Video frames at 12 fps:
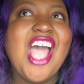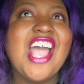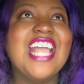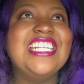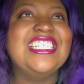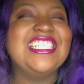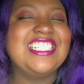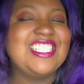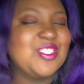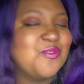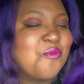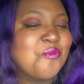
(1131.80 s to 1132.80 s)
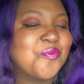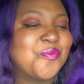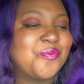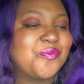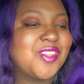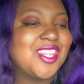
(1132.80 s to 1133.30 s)
It's just,
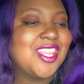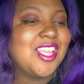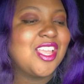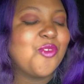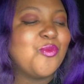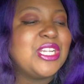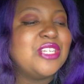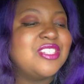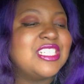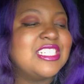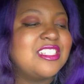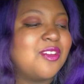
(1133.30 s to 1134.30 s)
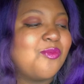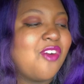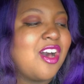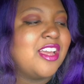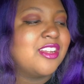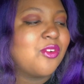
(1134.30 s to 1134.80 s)
when you see
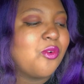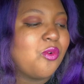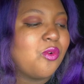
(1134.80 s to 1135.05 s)
someone